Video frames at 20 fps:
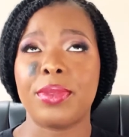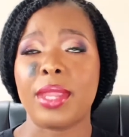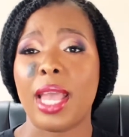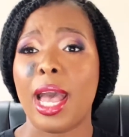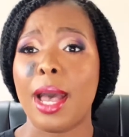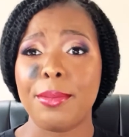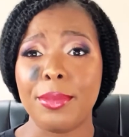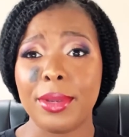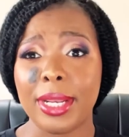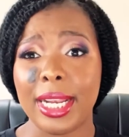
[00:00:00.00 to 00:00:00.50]

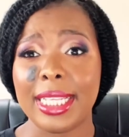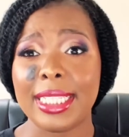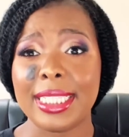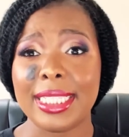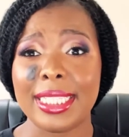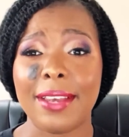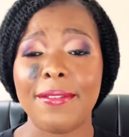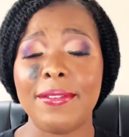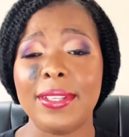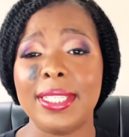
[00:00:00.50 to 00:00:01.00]
ambulance
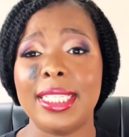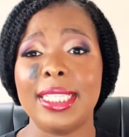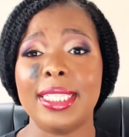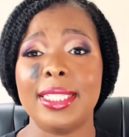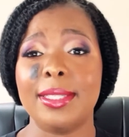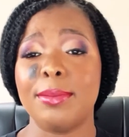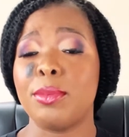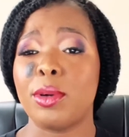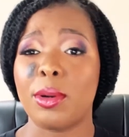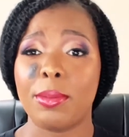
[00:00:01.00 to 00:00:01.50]

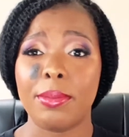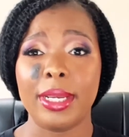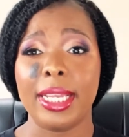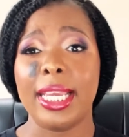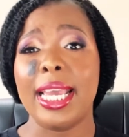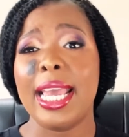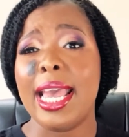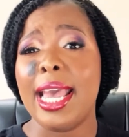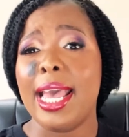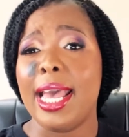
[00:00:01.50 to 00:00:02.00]
services, probably
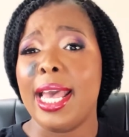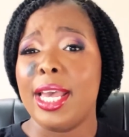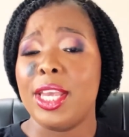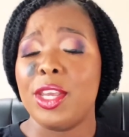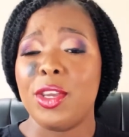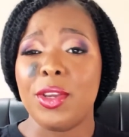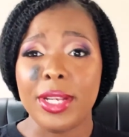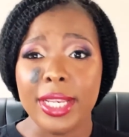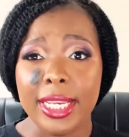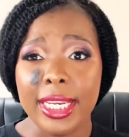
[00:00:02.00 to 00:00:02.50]

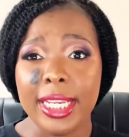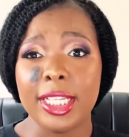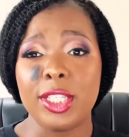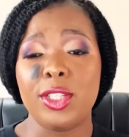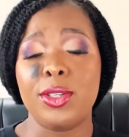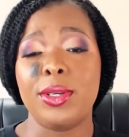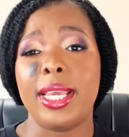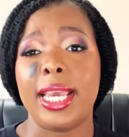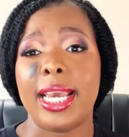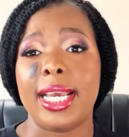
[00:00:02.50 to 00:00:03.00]
you need
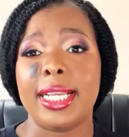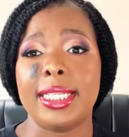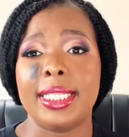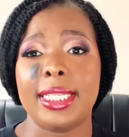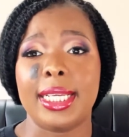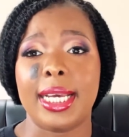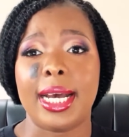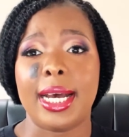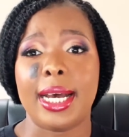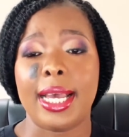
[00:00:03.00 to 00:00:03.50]
to get
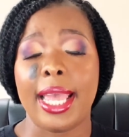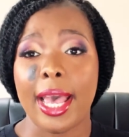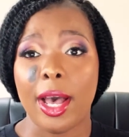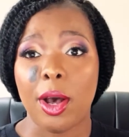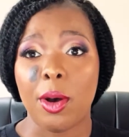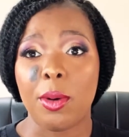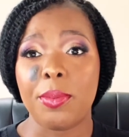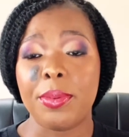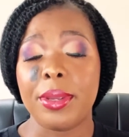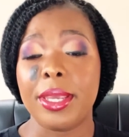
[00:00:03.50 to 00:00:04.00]
help